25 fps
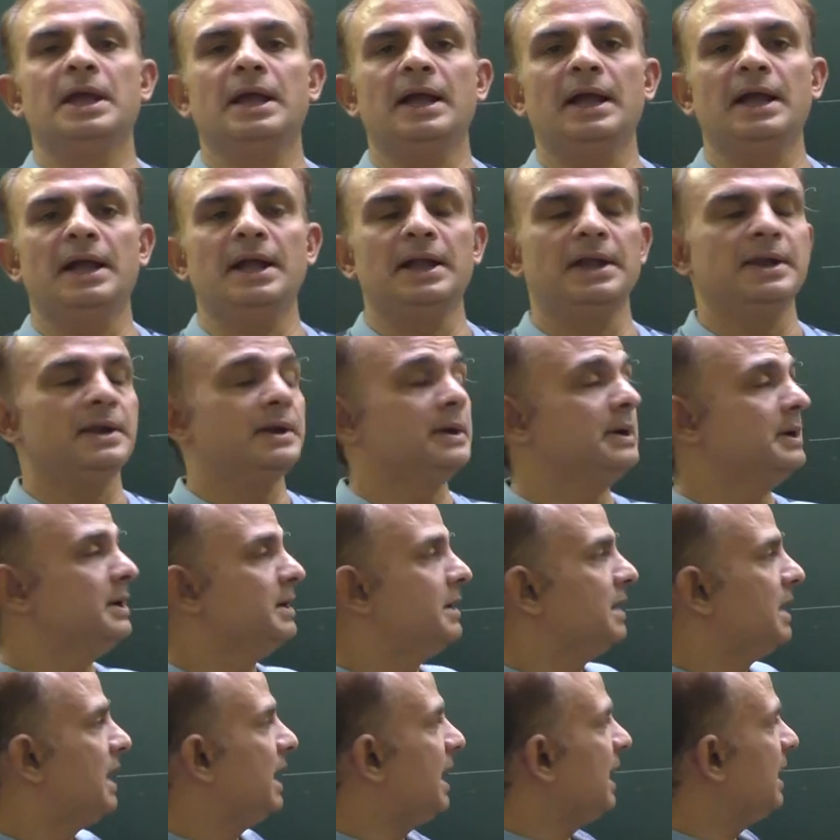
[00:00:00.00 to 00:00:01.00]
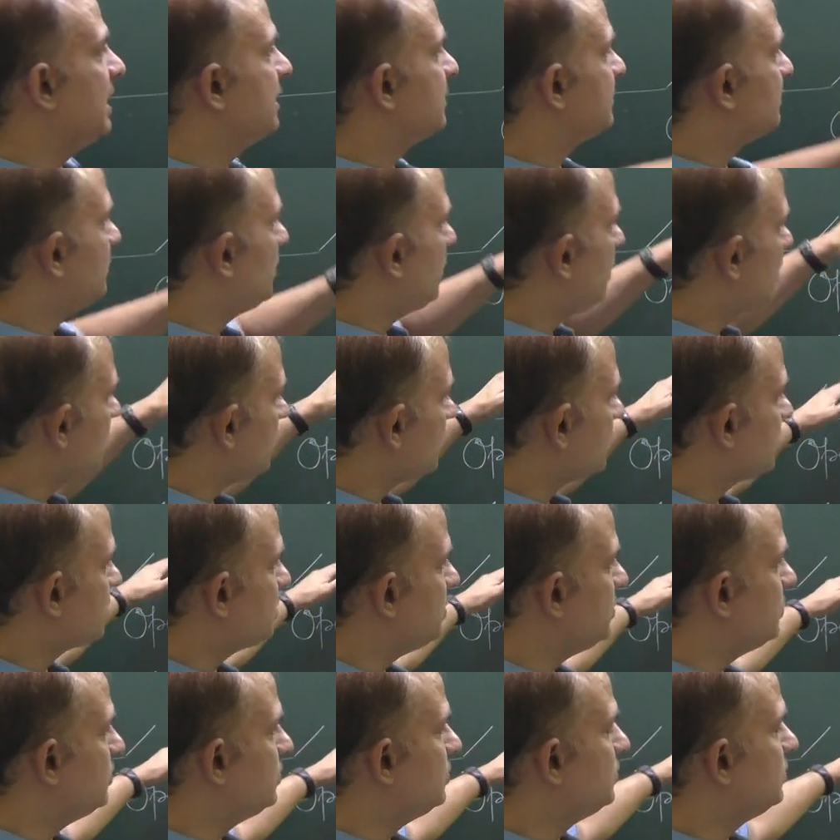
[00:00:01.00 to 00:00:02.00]
and I spoke
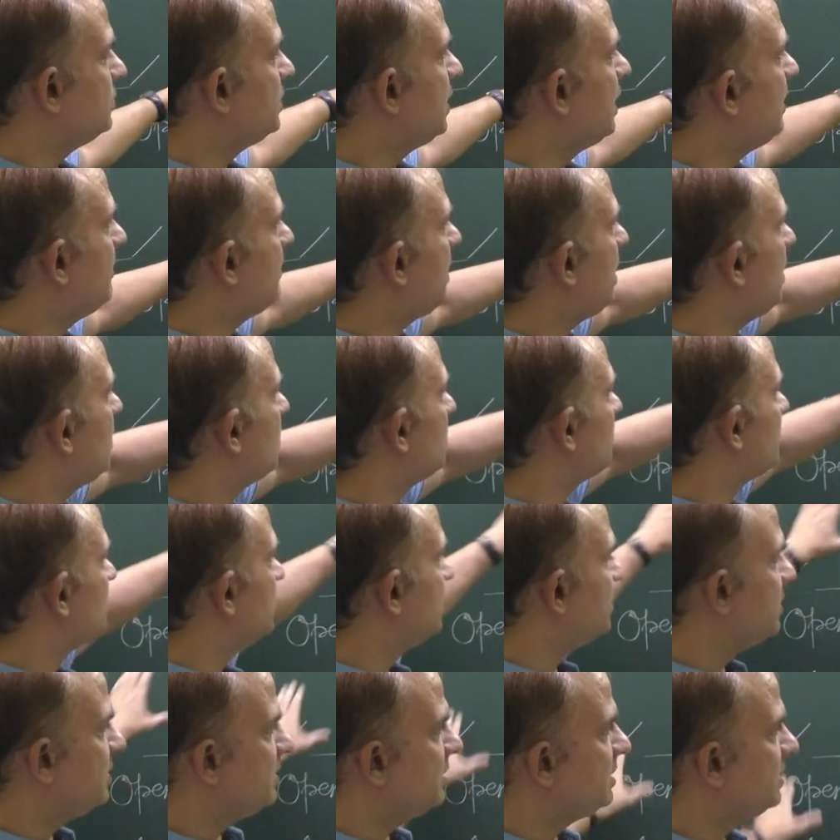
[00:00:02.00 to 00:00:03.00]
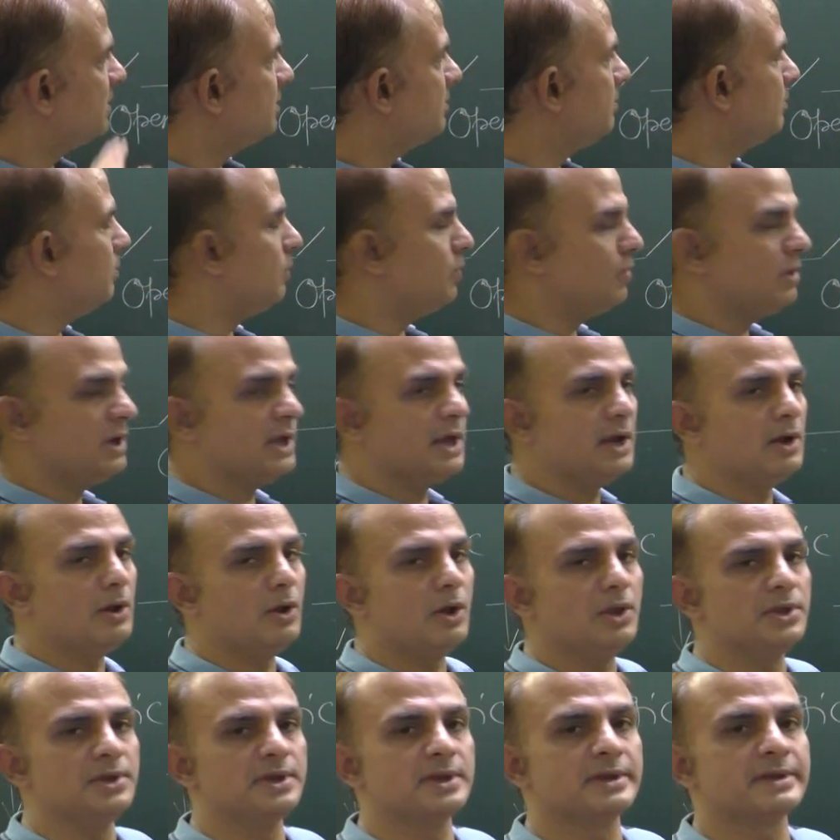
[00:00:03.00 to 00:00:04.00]
to you about Boolean
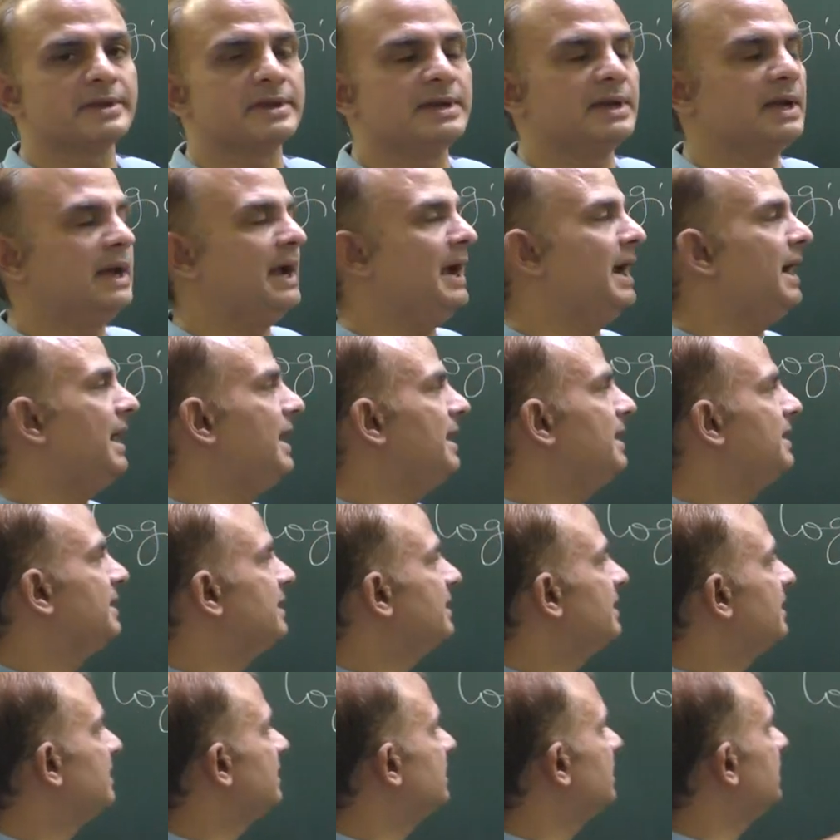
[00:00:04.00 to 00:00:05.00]
logic and